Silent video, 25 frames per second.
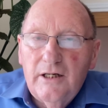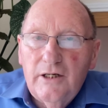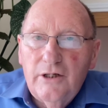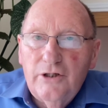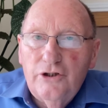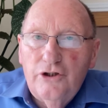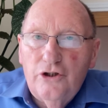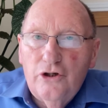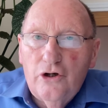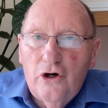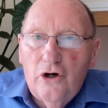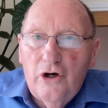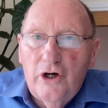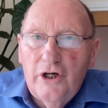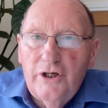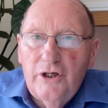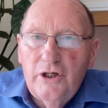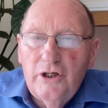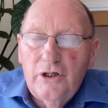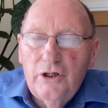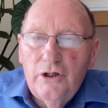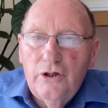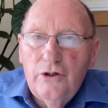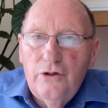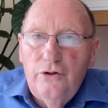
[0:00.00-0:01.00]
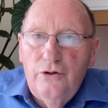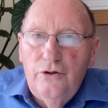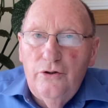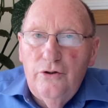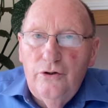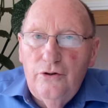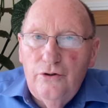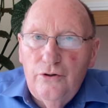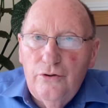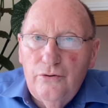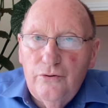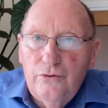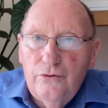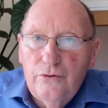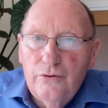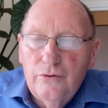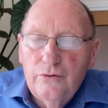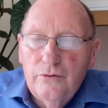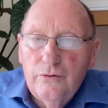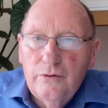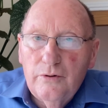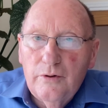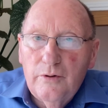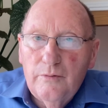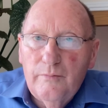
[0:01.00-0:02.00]
John knew
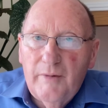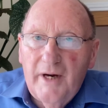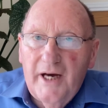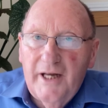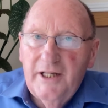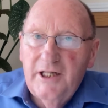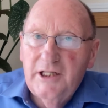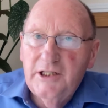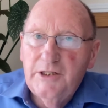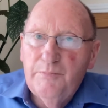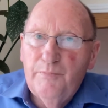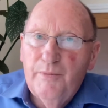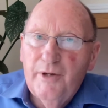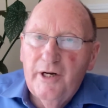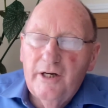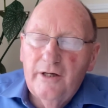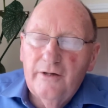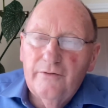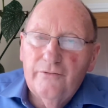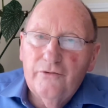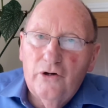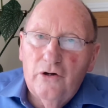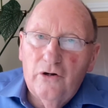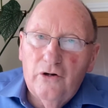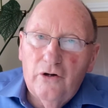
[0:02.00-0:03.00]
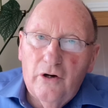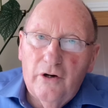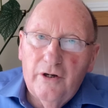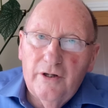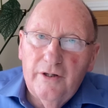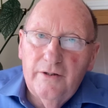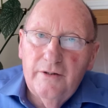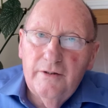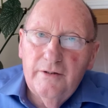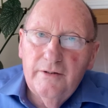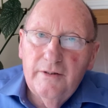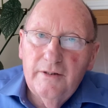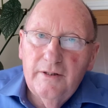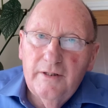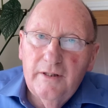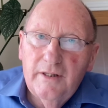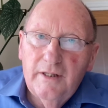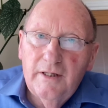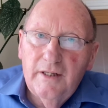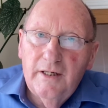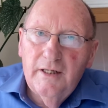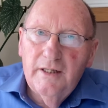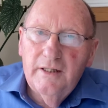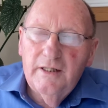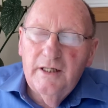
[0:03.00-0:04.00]
by the Spirit of God
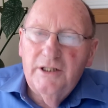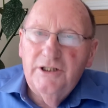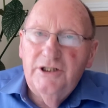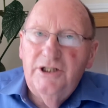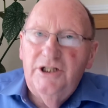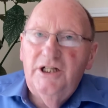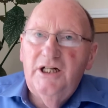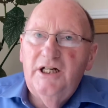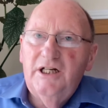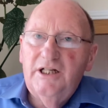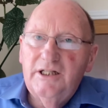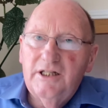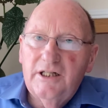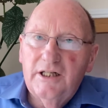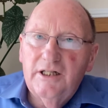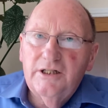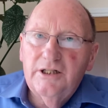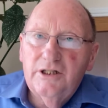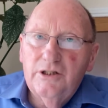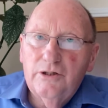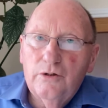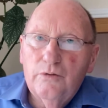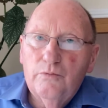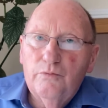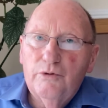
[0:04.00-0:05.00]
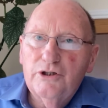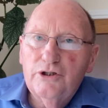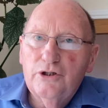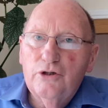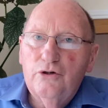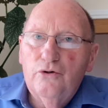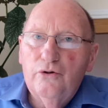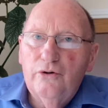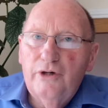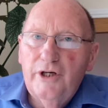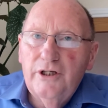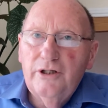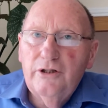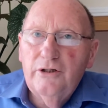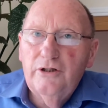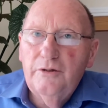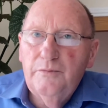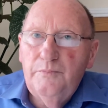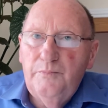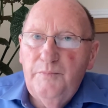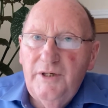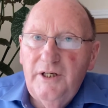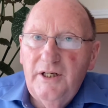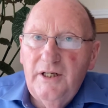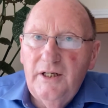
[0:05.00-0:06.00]
that Jesus was going to
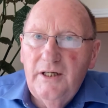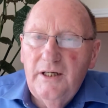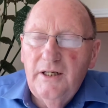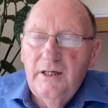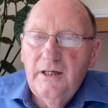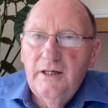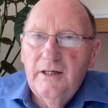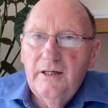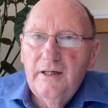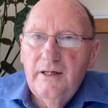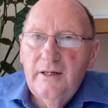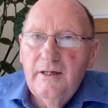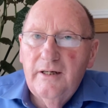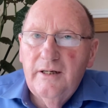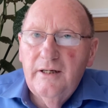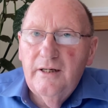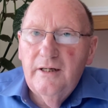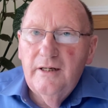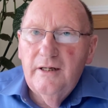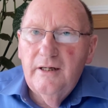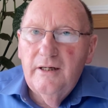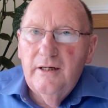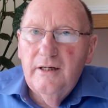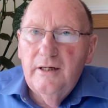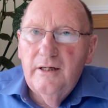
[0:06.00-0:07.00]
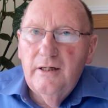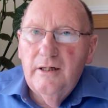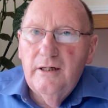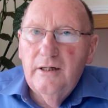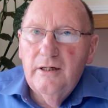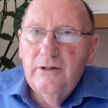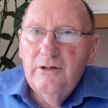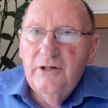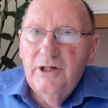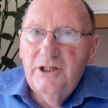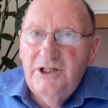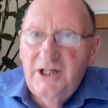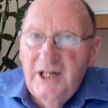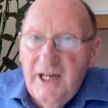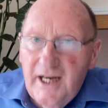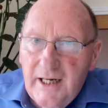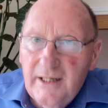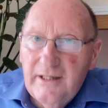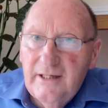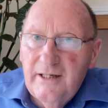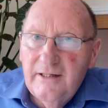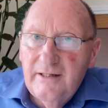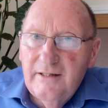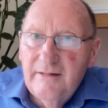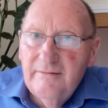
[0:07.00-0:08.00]
be
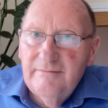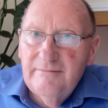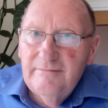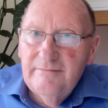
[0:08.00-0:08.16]
rejected.